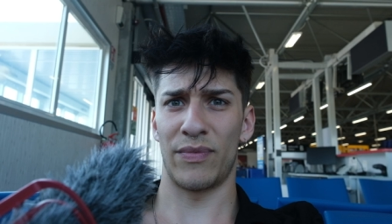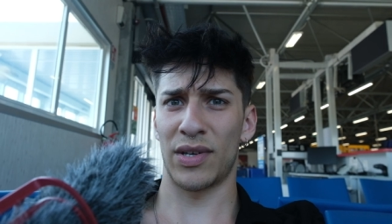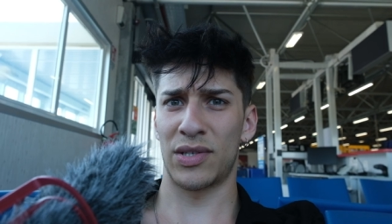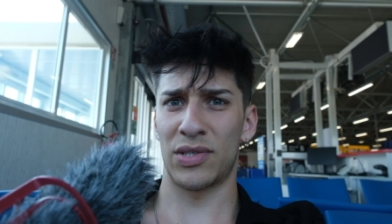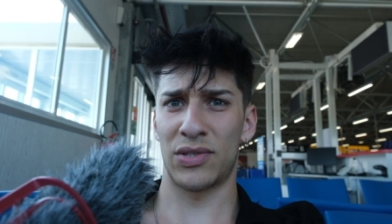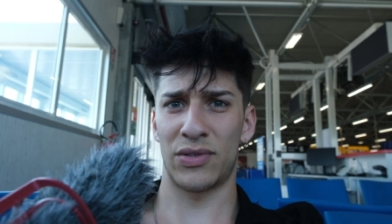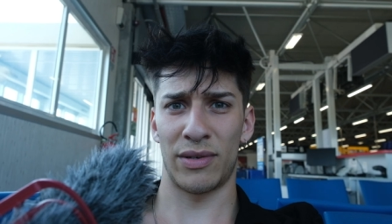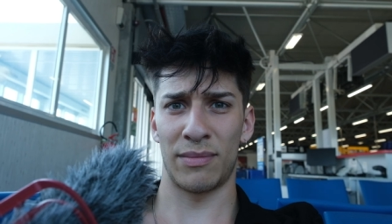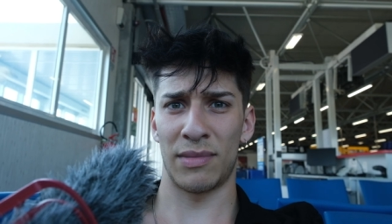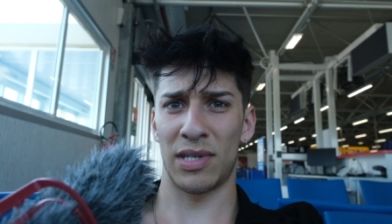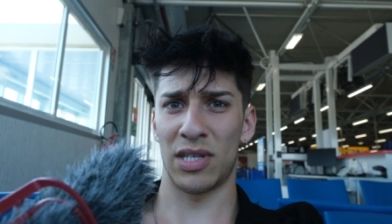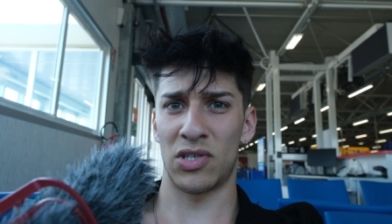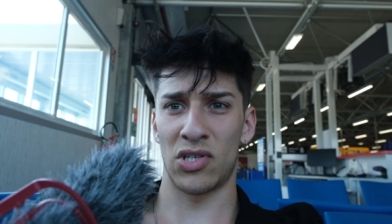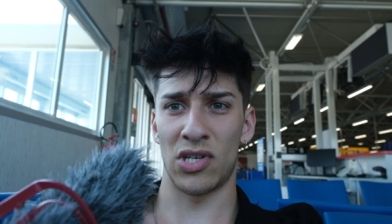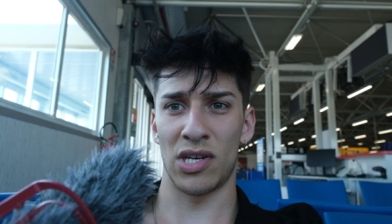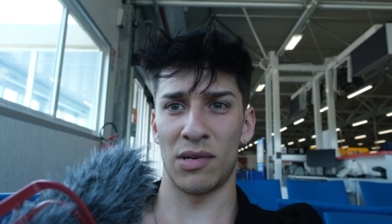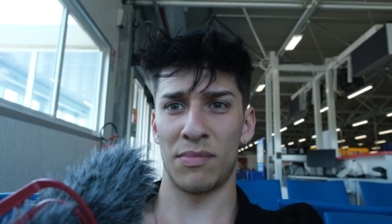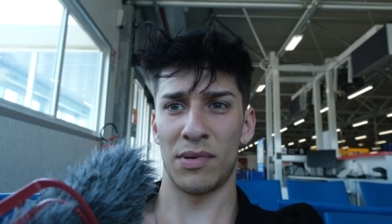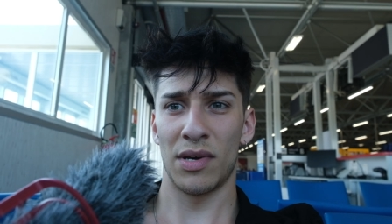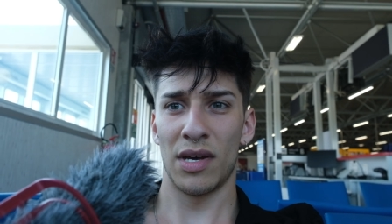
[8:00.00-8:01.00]
extremely
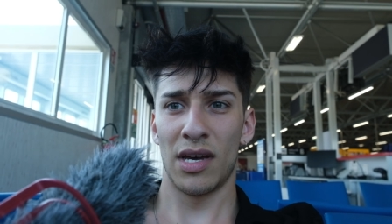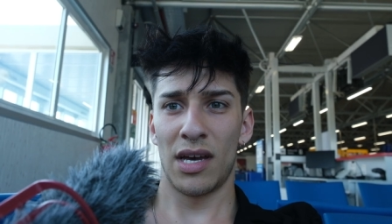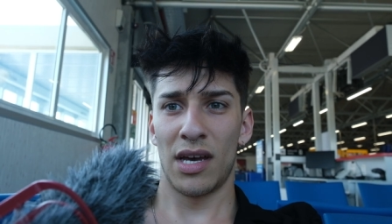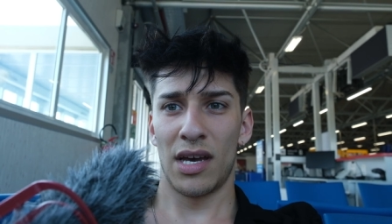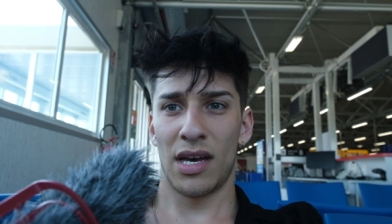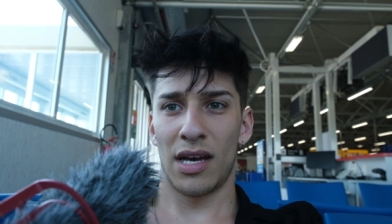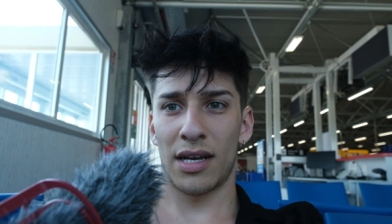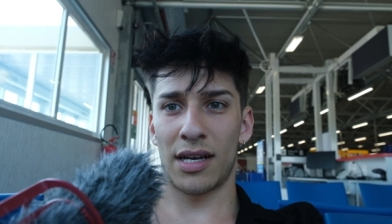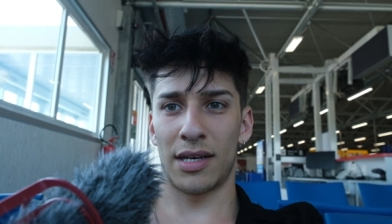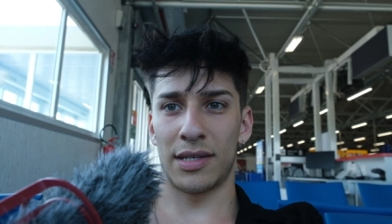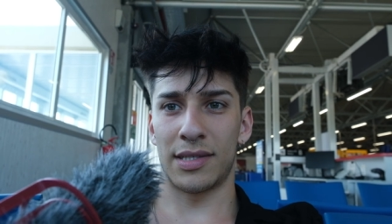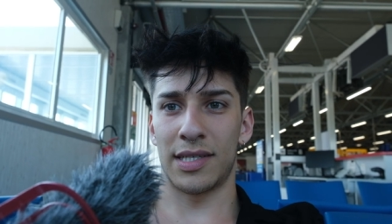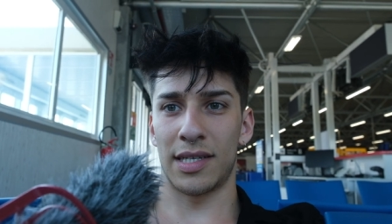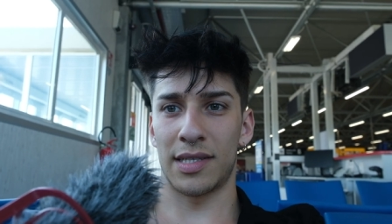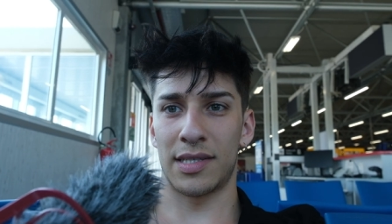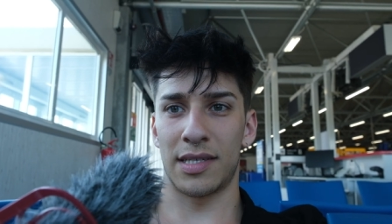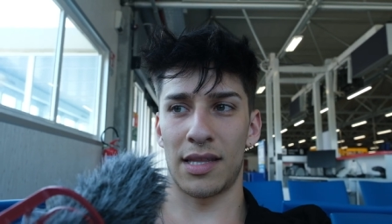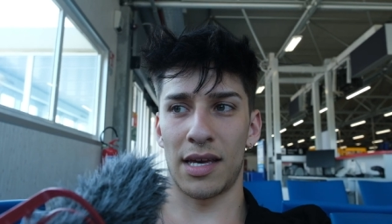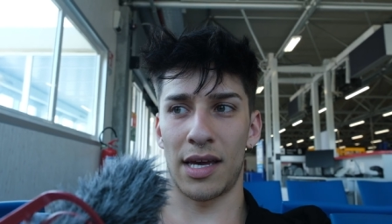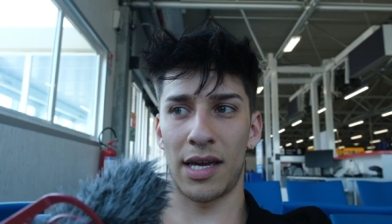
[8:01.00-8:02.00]
cheap. Because
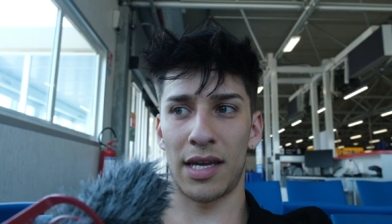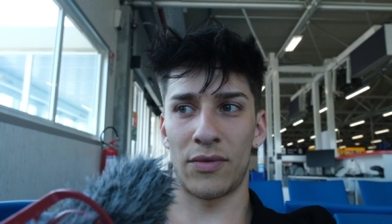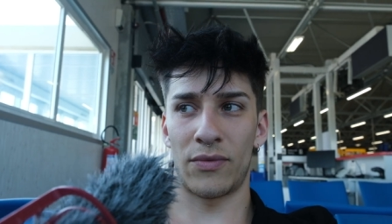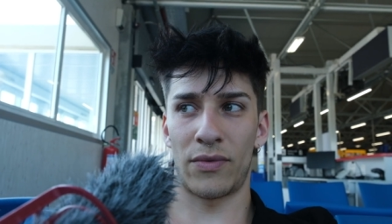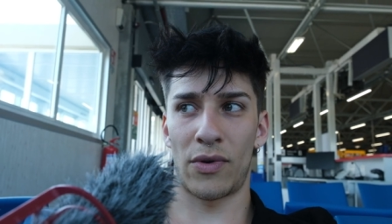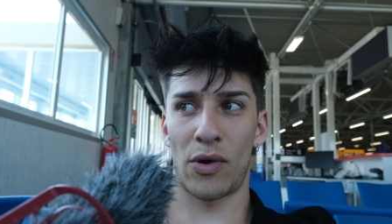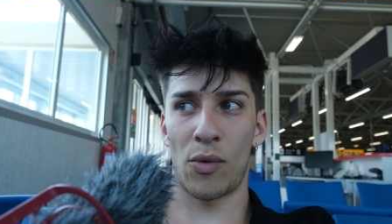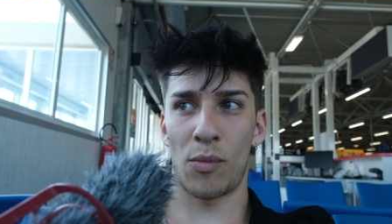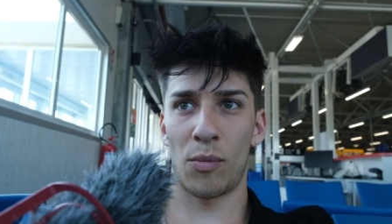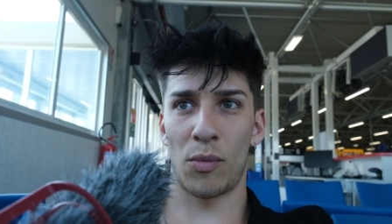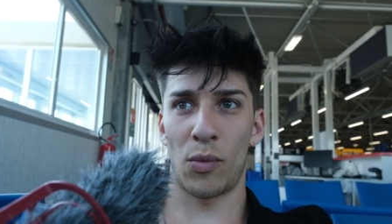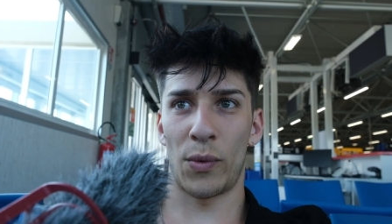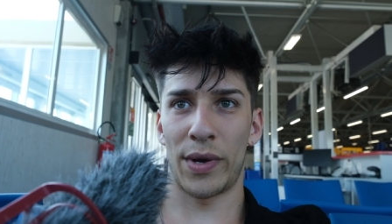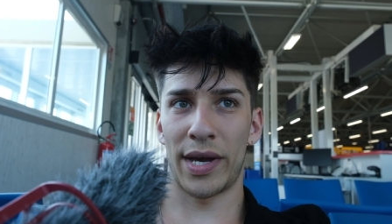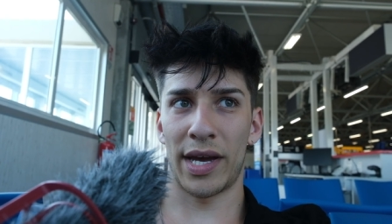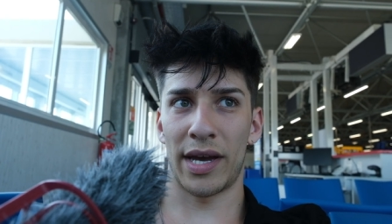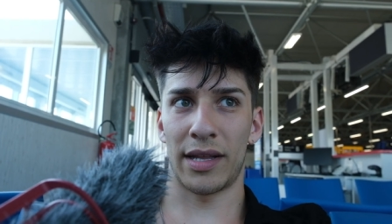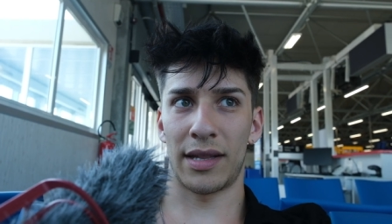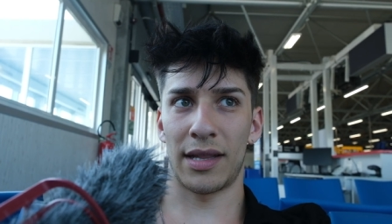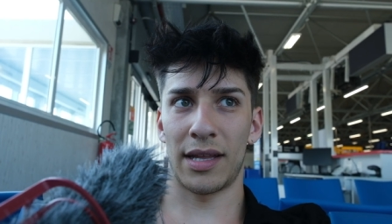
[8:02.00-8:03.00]
yesterday in Rome we
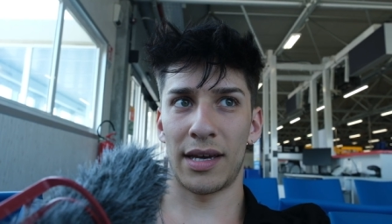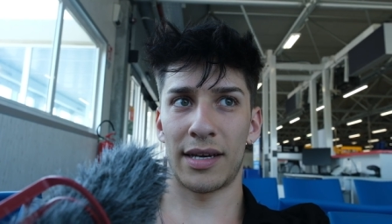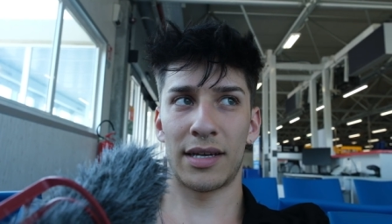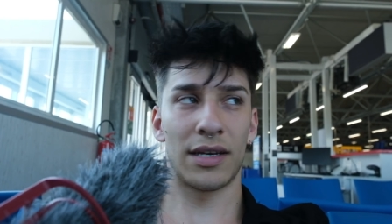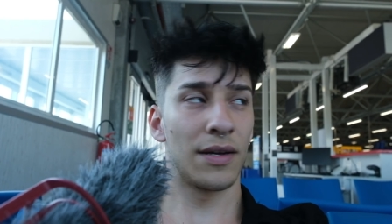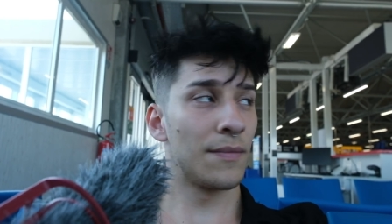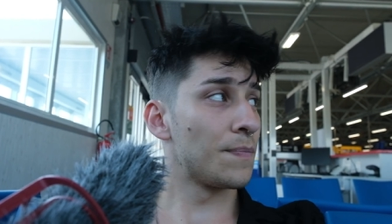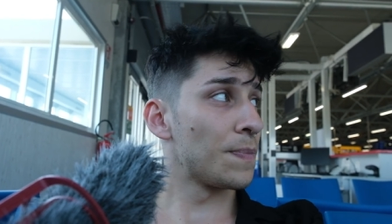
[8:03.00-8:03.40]
had like